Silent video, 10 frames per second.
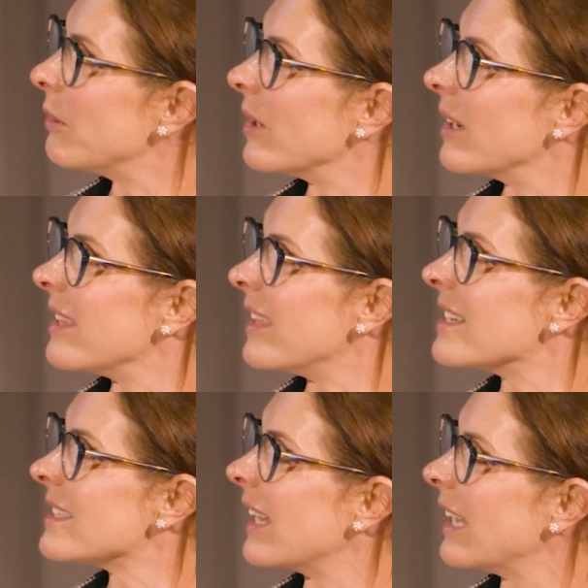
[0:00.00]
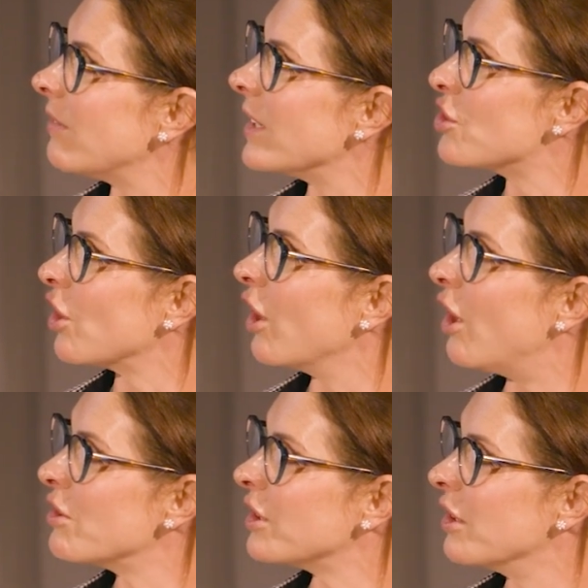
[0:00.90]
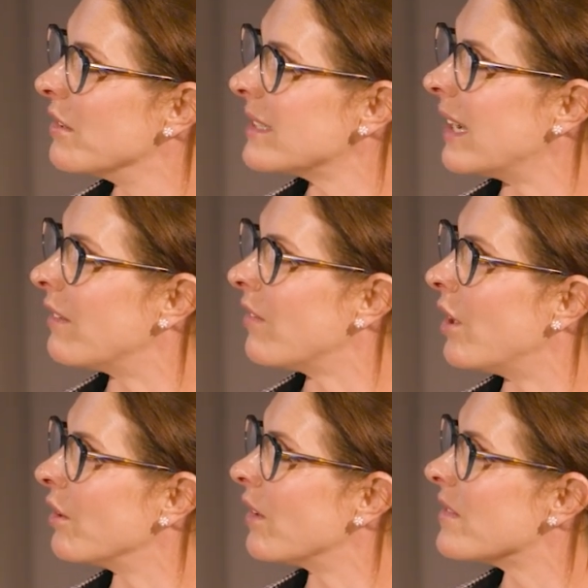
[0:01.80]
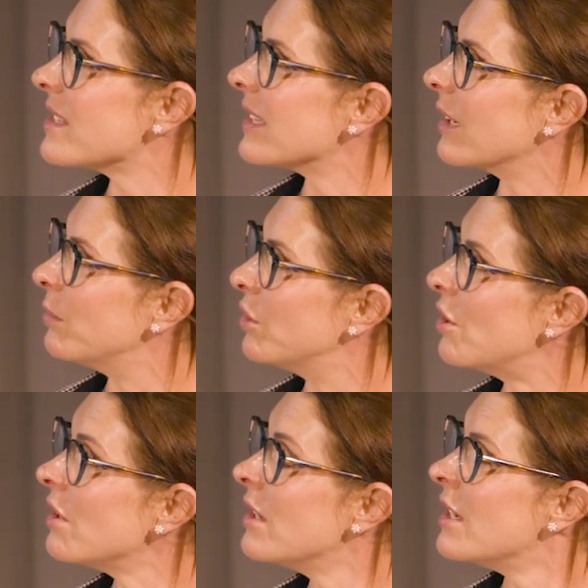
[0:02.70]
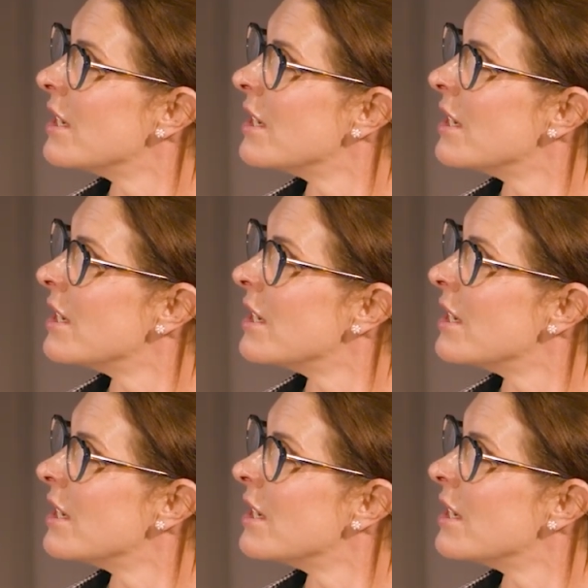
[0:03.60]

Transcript: There's our lovely Jo Holter, who has now flown off to Singapore.